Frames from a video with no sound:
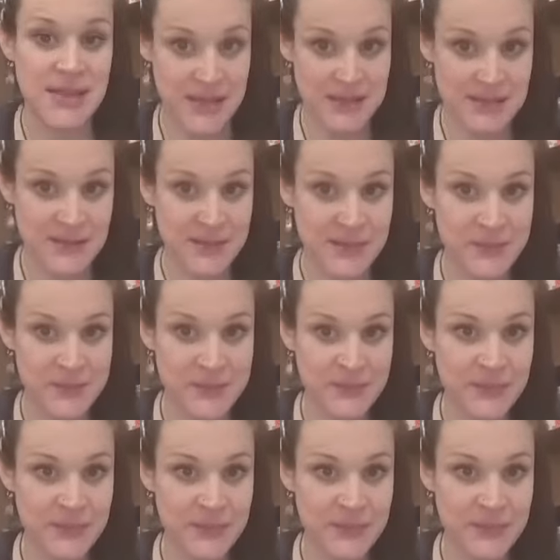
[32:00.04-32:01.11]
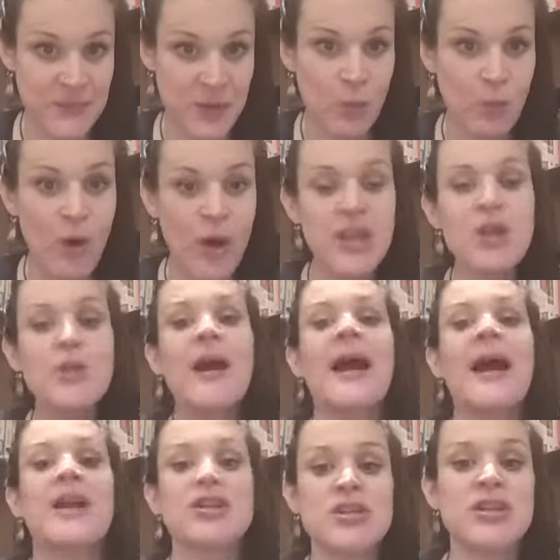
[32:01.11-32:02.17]
is. What are you
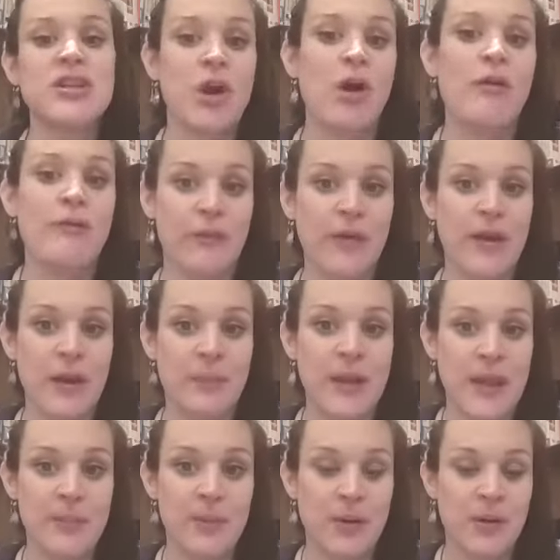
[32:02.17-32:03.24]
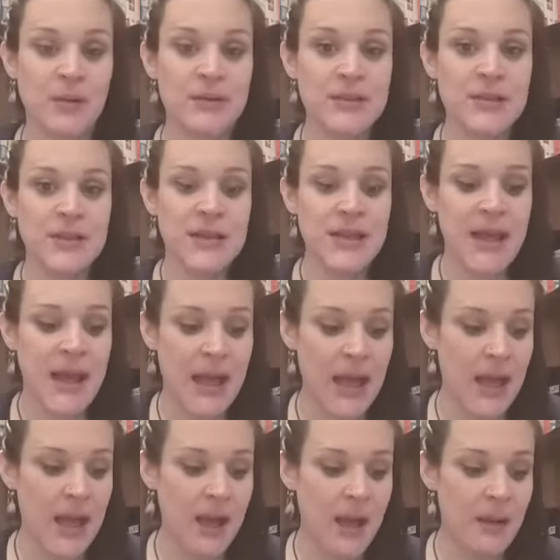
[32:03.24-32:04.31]
actually offering people?
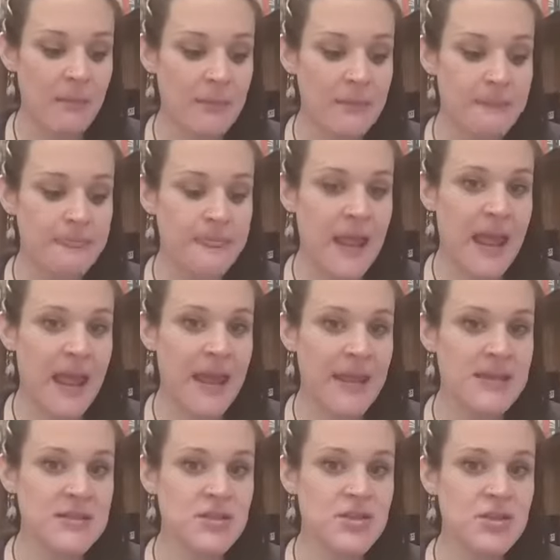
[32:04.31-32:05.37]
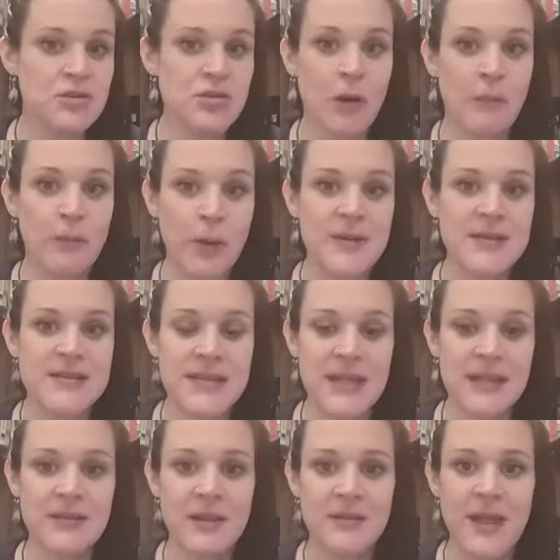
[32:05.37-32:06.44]
And you're not
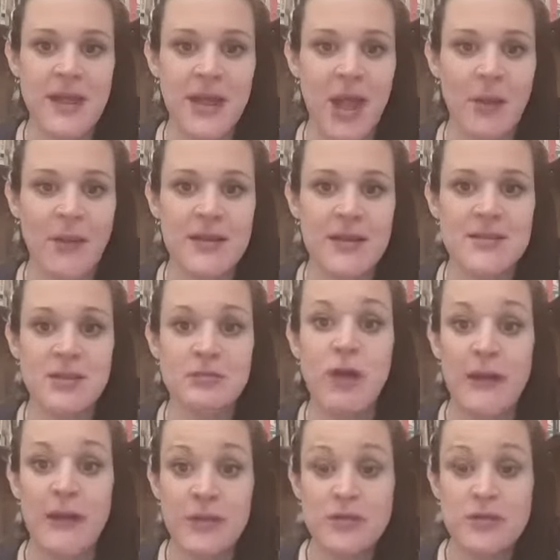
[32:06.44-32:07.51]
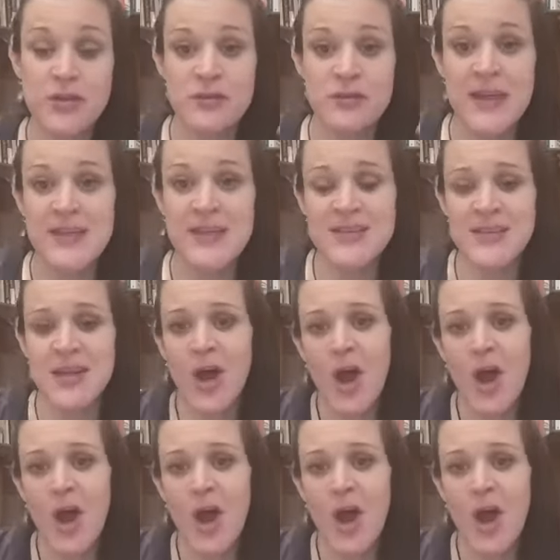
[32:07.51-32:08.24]
promising that they're going to, right, if you do this,